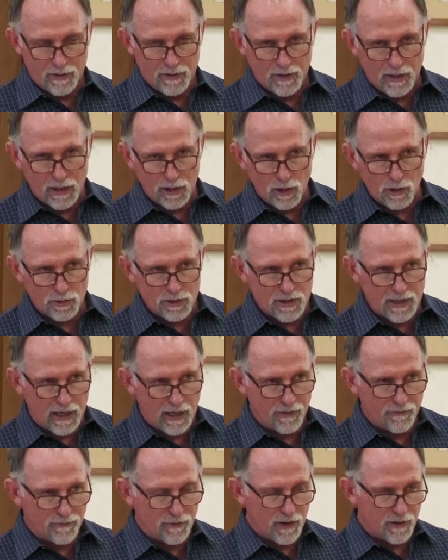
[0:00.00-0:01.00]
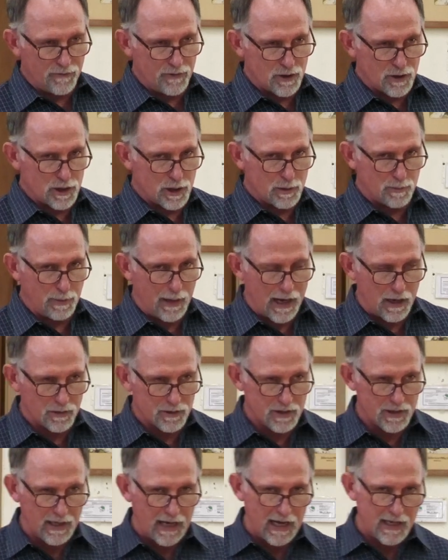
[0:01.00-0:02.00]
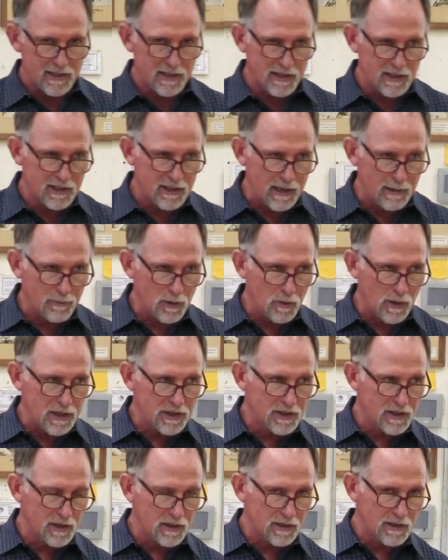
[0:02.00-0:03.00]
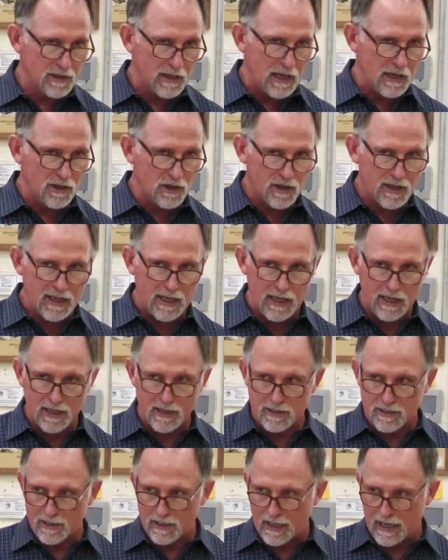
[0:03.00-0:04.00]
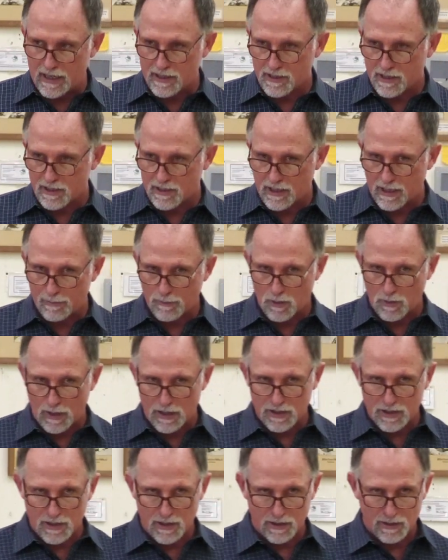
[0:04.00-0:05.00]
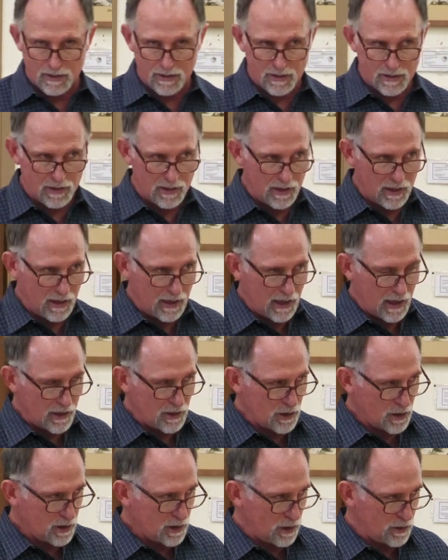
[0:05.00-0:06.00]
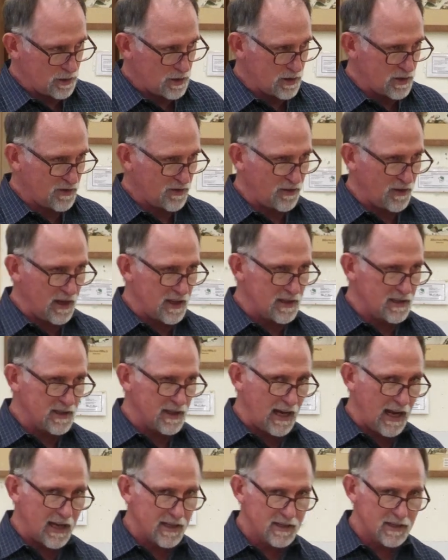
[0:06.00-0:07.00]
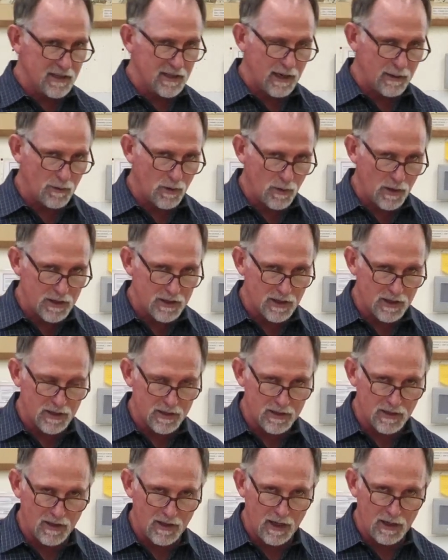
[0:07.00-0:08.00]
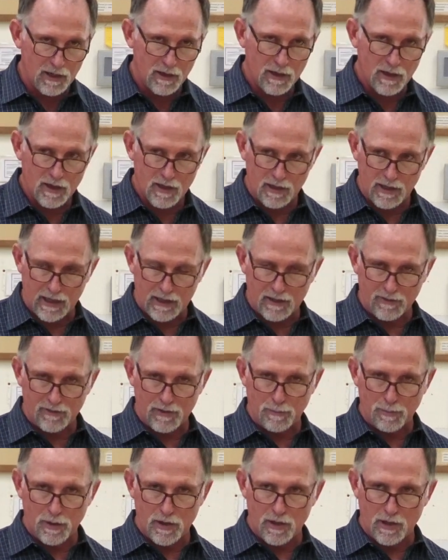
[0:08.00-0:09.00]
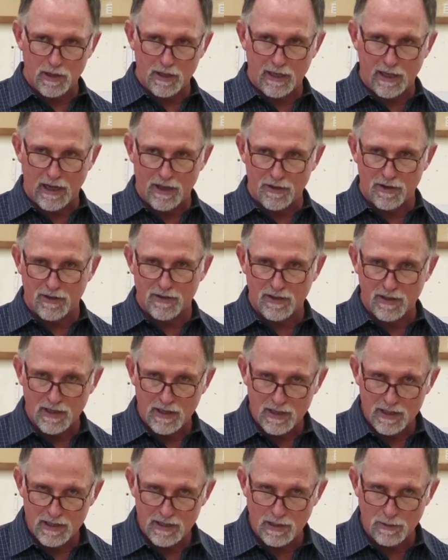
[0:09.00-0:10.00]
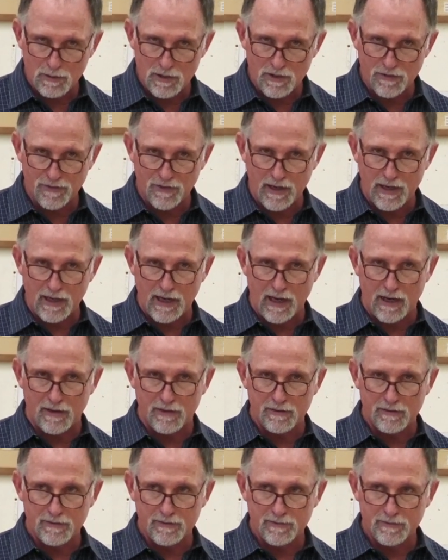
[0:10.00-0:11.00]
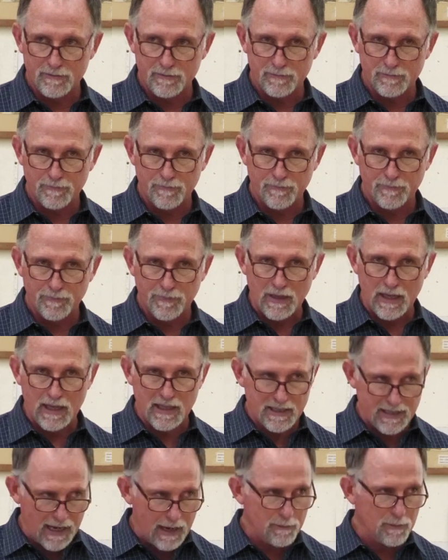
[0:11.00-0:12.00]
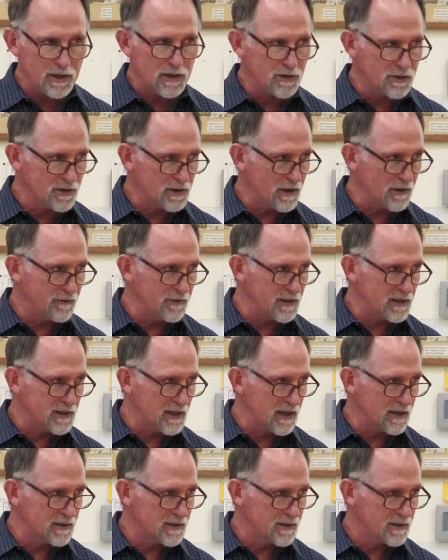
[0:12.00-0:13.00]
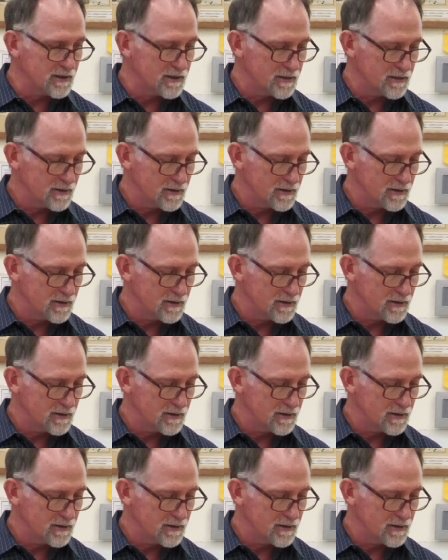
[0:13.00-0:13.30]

Then go stand in front of your spouse and ask the same questions, and your kids and ask the same questions, and your closest friends and ask the same questions, and then collectively put it all together and see what you find out. Examine yourself, he says.